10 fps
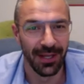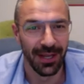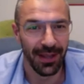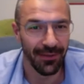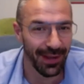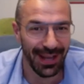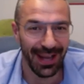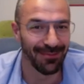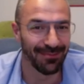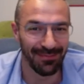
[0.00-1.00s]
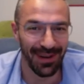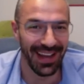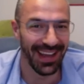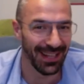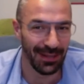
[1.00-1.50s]
If he come by,
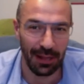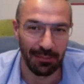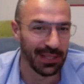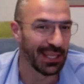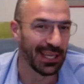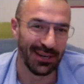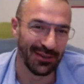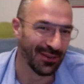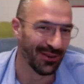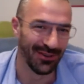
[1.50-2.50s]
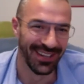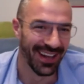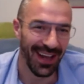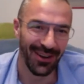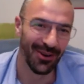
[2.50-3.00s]
I'll be there, you know.
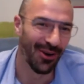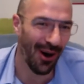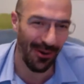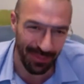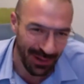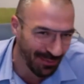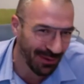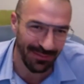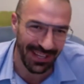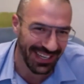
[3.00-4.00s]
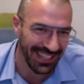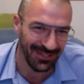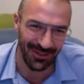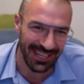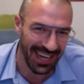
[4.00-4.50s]
I don't know how premium that is
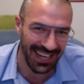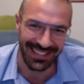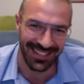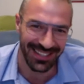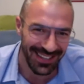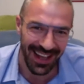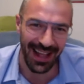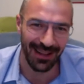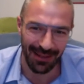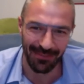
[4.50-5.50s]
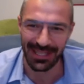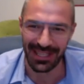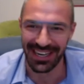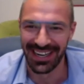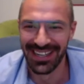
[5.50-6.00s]
or not, I'll be
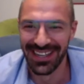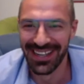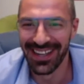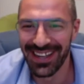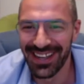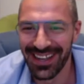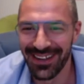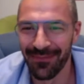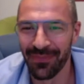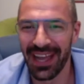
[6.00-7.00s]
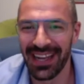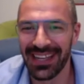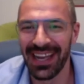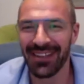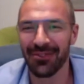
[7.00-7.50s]
there.
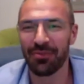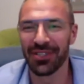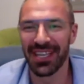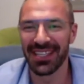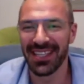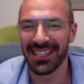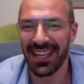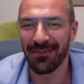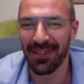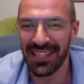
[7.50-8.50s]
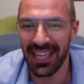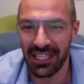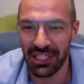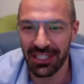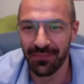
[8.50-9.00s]
Alina, you presented a
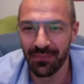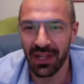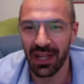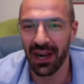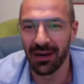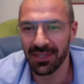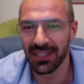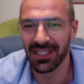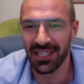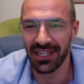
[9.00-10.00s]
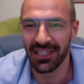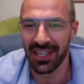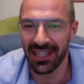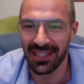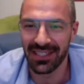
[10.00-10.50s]
segmentation, alarmed, concerned,
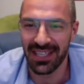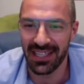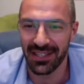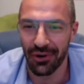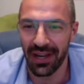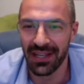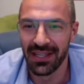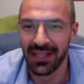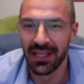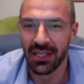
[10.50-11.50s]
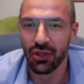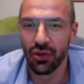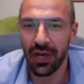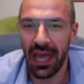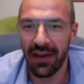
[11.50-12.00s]
etc. Do
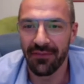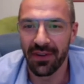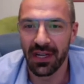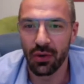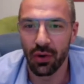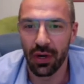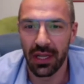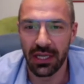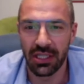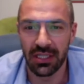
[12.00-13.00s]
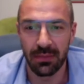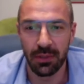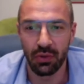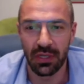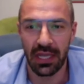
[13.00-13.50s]
you have correlations
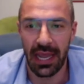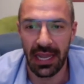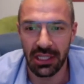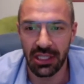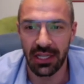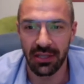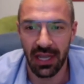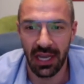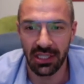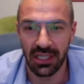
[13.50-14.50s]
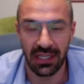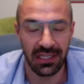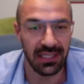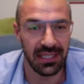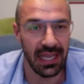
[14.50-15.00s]
between age, education, and
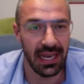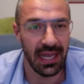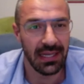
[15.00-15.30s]
this data?